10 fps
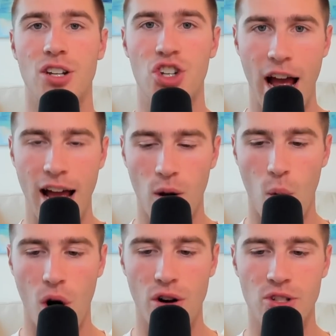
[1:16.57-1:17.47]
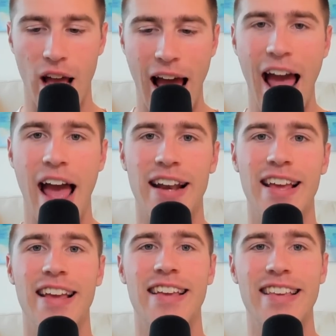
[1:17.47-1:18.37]
Jaguars at
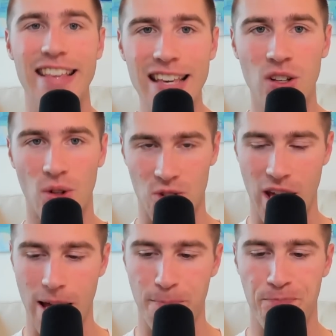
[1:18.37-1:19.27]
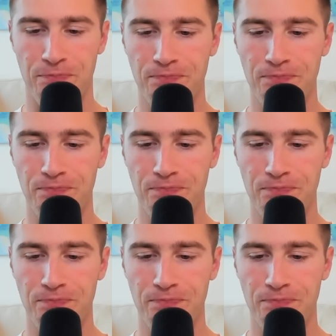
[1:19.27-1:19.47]
Eagles game.